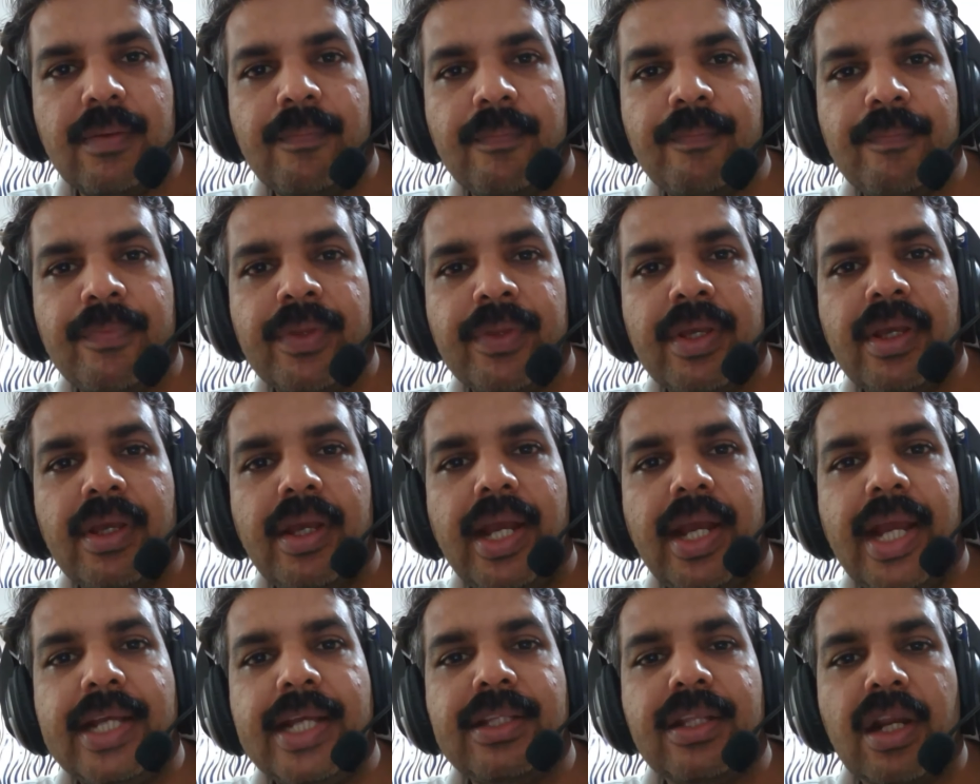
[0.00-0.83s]
And the
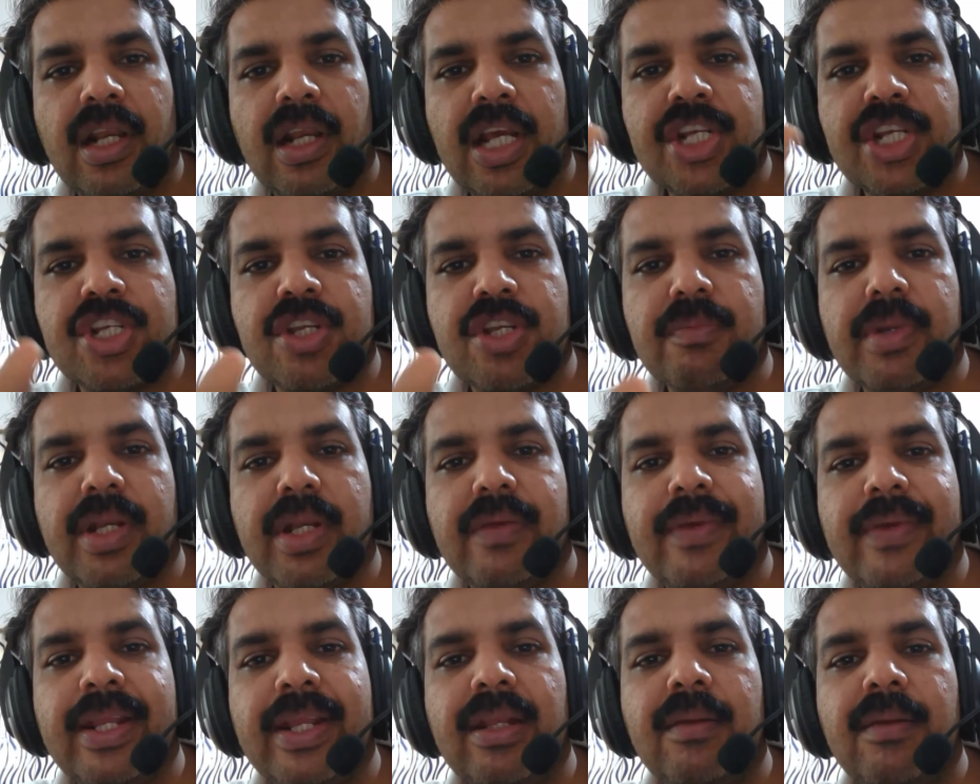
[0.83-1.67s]
relation between
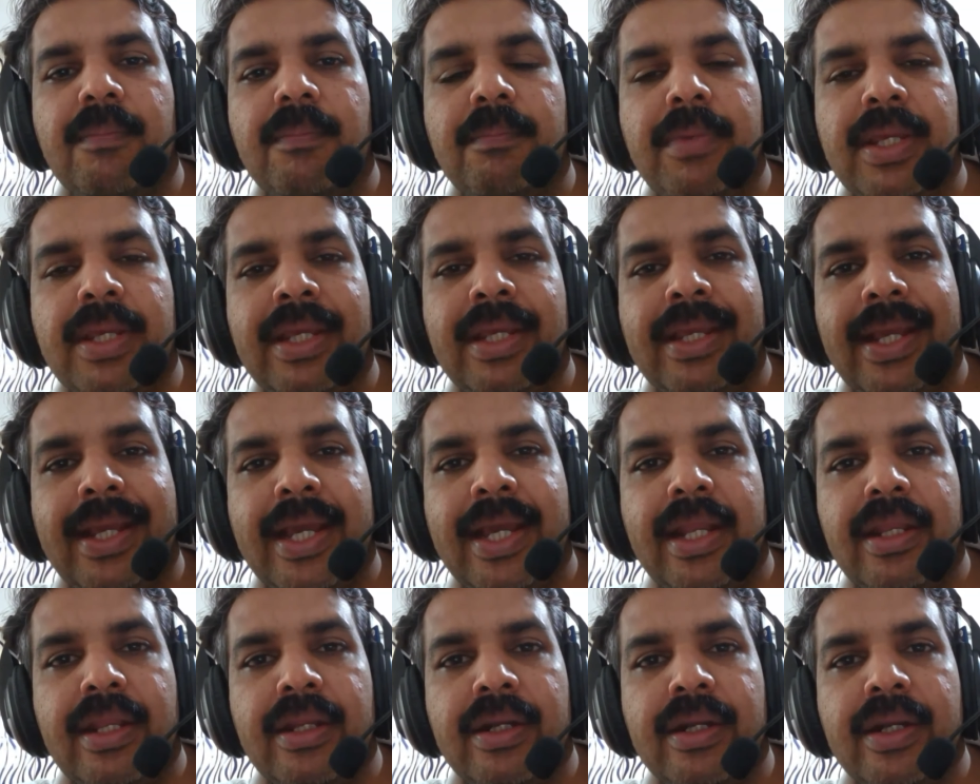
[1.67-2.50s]
B and
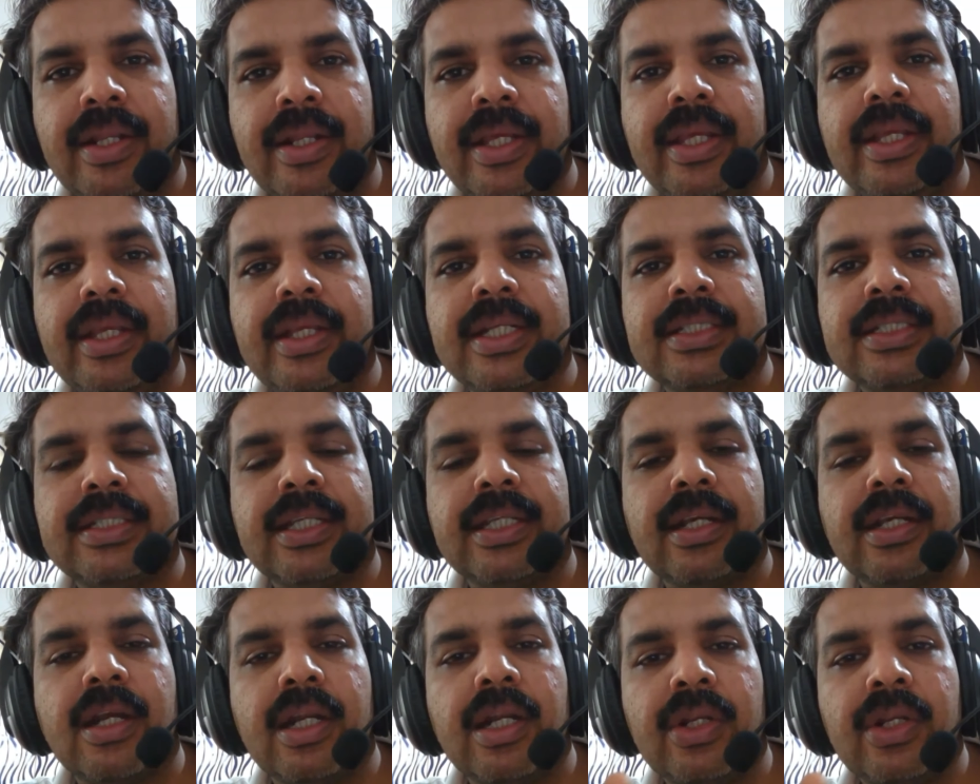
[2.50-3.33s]
D is equal
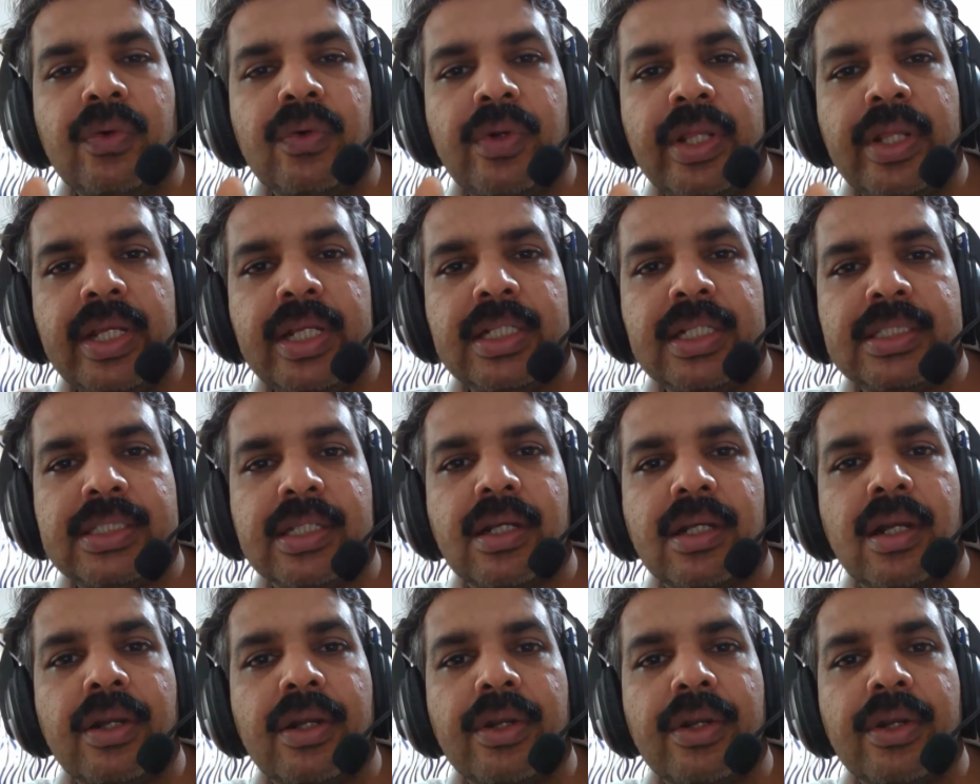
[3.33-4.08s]
to